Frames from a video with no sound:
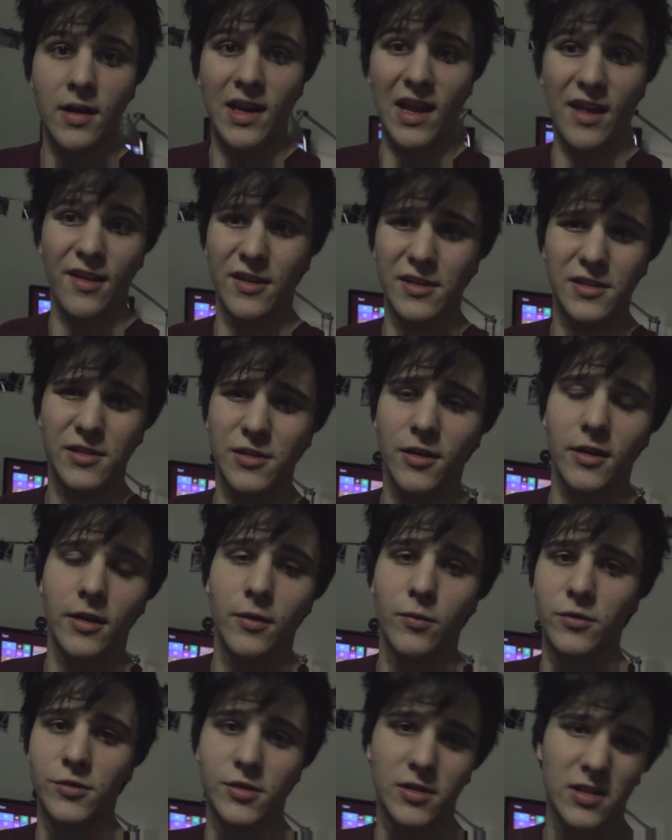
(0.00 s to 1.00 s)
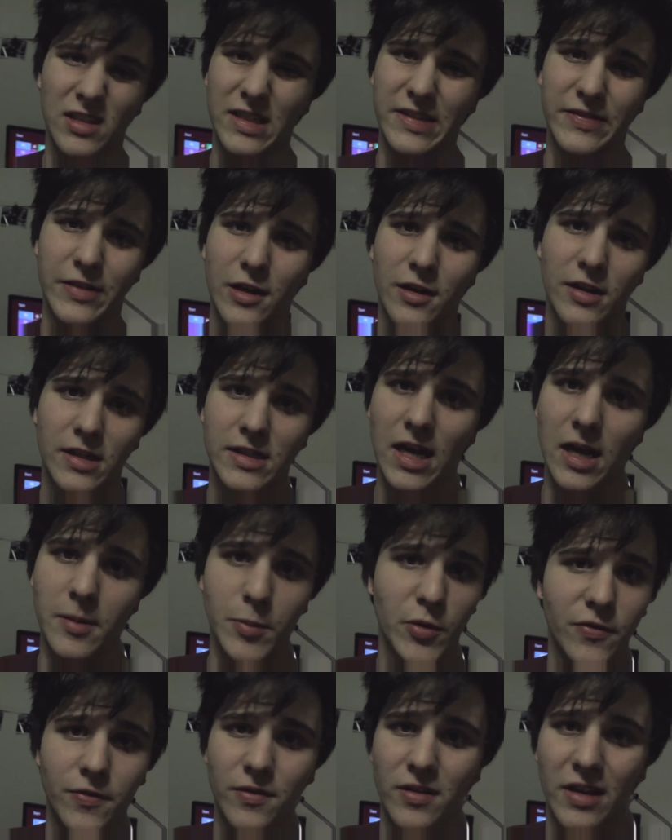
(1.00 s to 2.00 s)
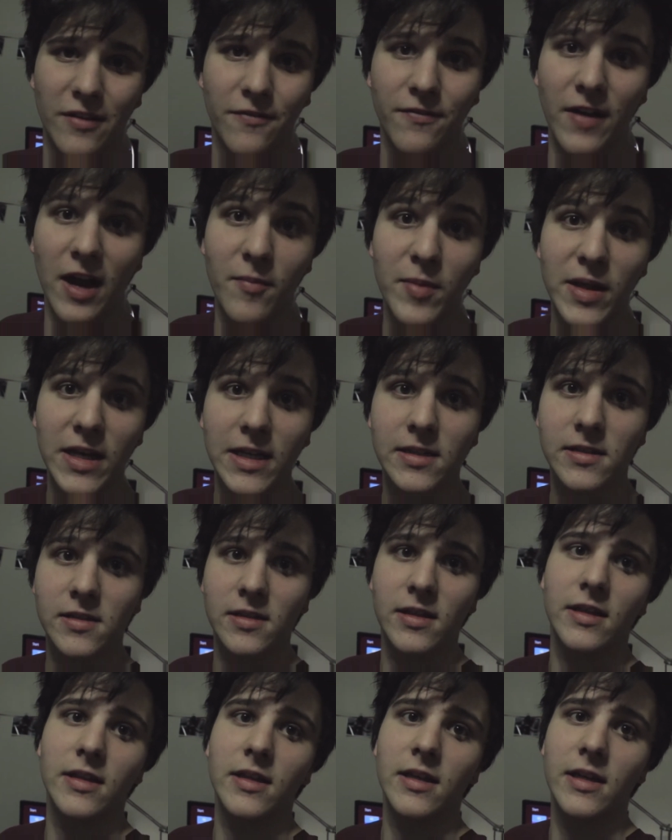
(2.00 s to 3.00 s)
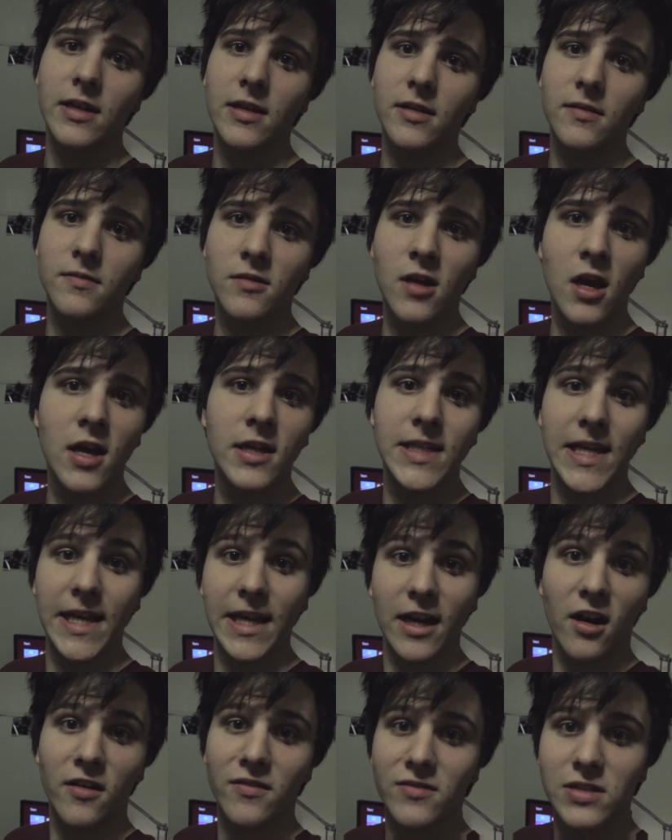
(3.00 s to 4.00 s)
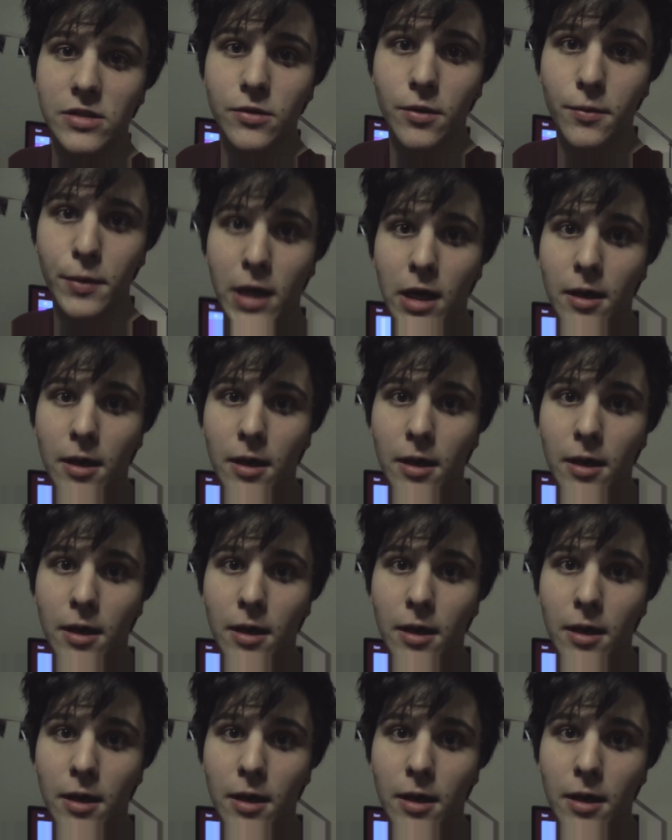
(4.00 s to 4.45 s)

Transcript: Now that it's cooking, we'll just leave it on a timer for like 5 minutes and take it out and see what we